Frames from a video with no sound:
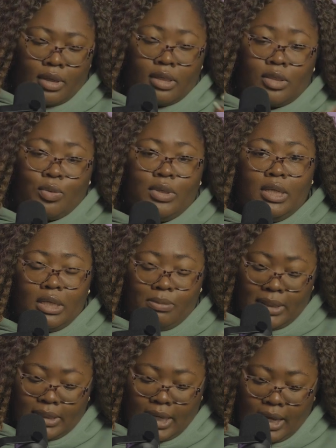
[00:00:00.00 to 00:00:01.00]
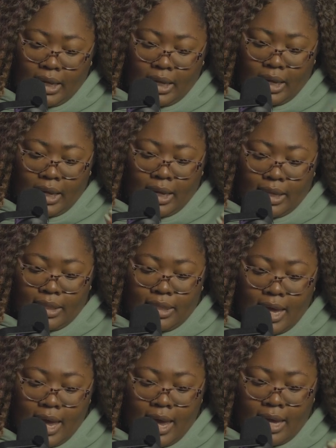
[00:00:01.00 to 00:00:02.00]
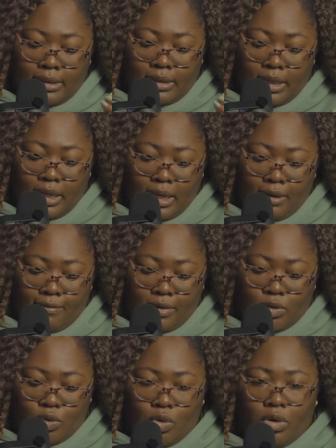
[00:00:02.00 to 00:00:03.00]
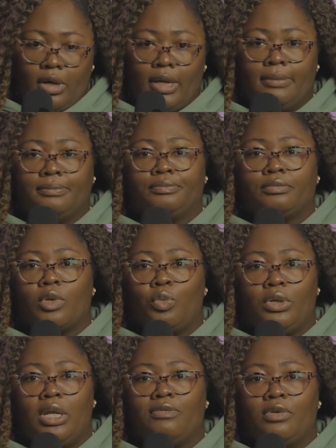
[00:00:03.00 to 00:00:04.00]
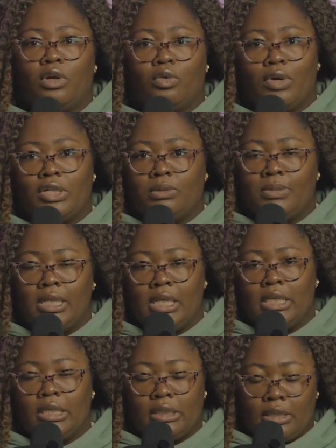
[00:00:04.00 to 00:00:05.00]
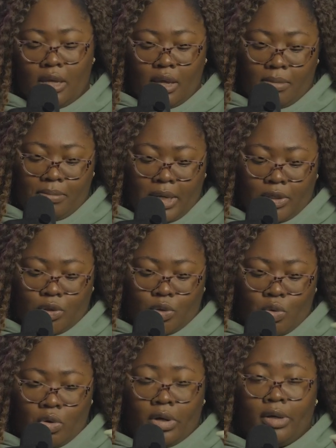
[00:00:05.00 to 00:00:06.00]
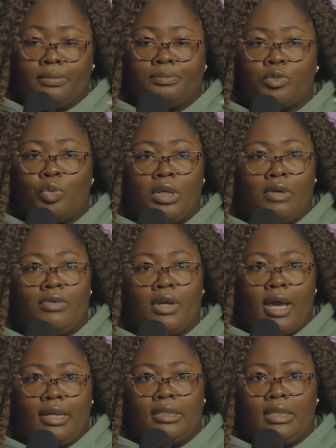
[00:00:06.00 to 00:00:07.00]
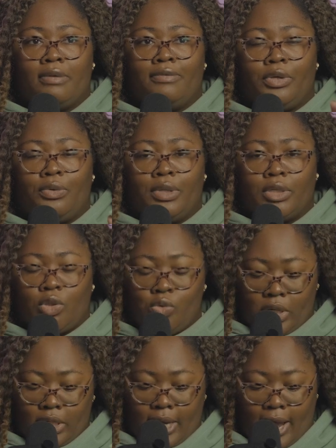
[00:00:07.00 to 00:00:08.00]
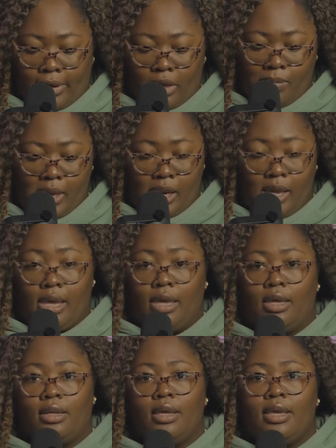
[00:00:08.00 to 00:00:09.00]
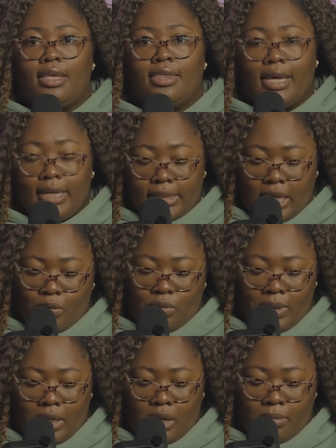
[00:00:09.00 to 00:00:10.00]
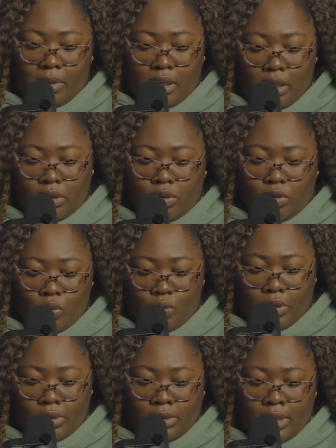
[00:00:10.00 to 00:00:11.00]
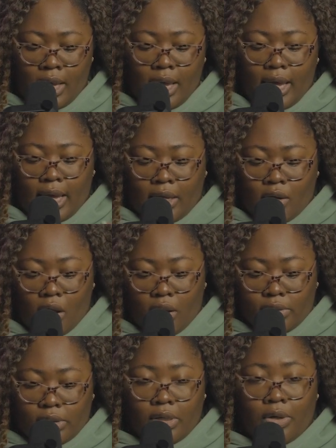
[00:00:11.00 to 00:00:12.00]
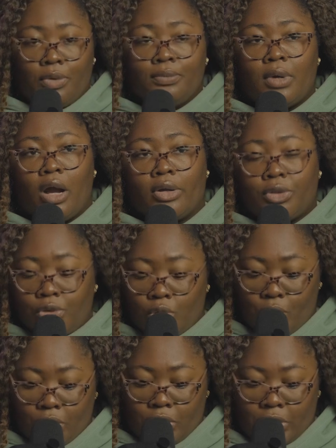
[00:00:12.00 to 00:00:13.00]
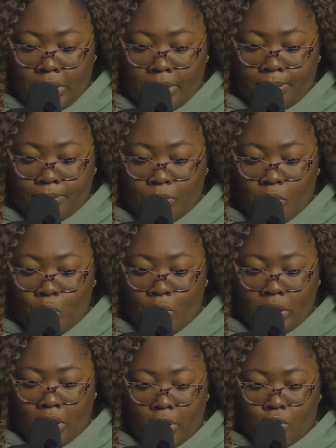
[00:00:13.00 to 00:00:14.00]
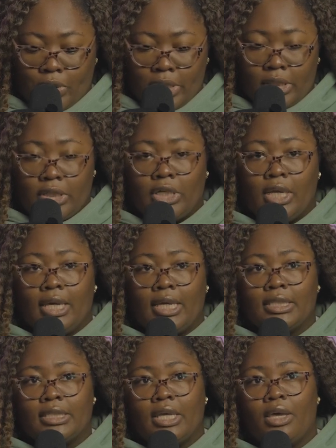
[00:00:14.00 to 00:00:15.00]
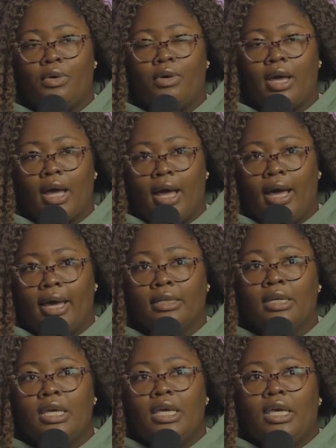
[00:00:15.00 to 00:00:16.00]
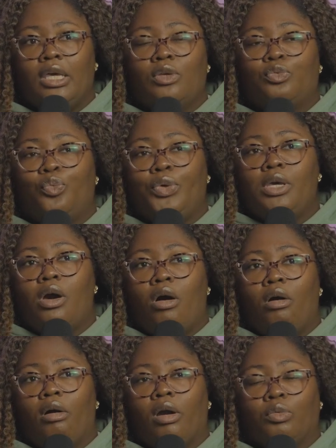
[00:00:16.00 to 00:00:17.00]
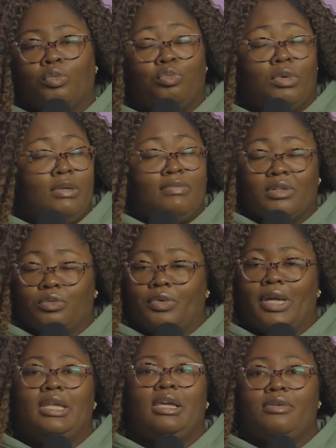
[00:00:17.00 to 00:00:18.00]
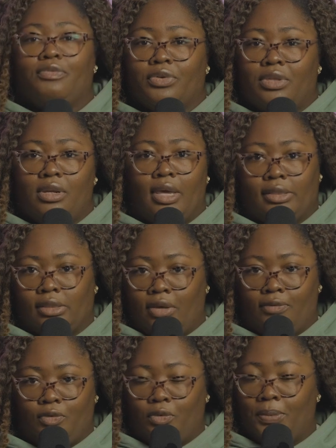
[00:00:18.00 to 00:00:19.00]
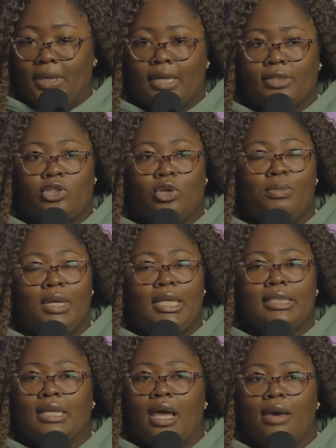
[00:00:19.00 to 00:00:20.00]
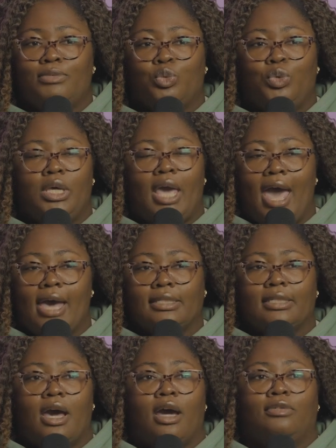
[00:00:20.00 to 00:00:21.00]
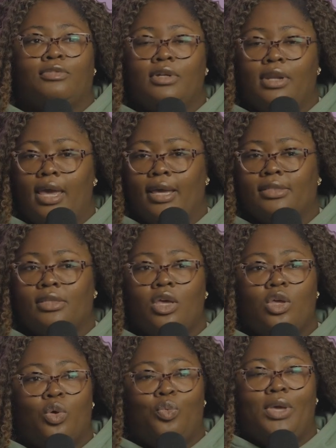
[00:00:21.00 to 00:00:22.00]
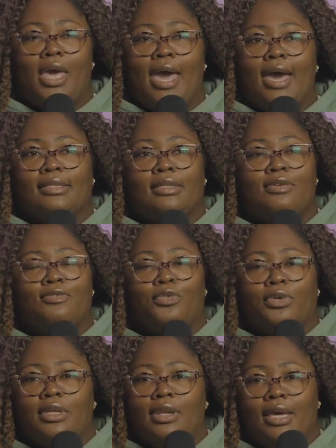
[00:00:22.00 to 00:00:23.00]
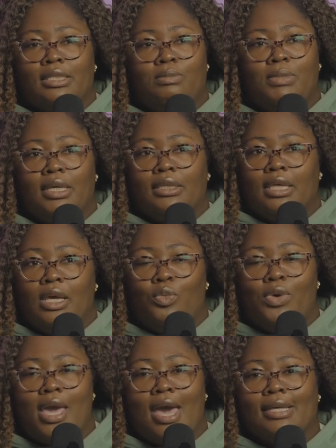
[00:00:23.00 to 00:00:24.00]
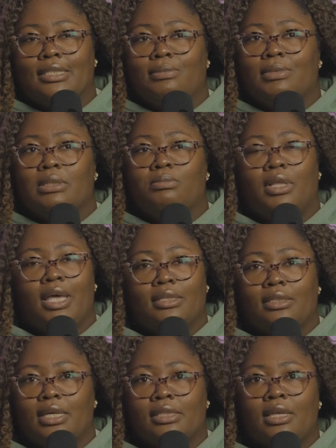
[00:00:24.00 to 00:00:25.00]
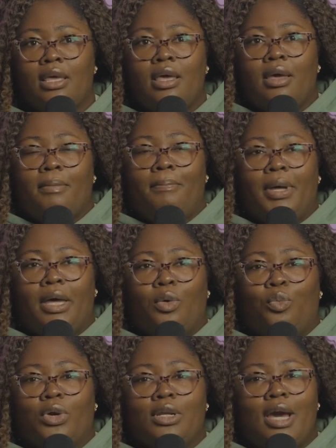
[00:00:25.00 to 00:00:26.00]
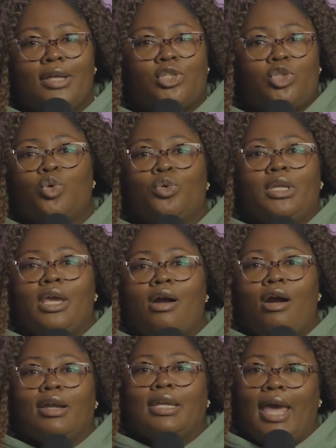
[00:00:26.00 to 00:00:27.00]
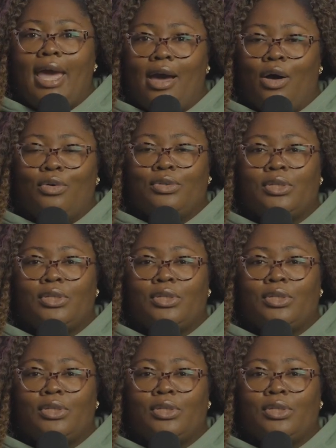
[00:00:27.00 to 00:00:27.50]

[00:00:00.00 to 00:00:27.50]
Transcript: So we need to be taking that inventory. Whatever your regimen is, make sure whatever God is giving you that you are documenting it. That is how we become good stewards. And also our stewardship with our transition, it can tell God if we are even ready for the next level, because so many times we ask God for next. We ask him for the next big thing. We ask him to bless us, but we're not stewarding our now.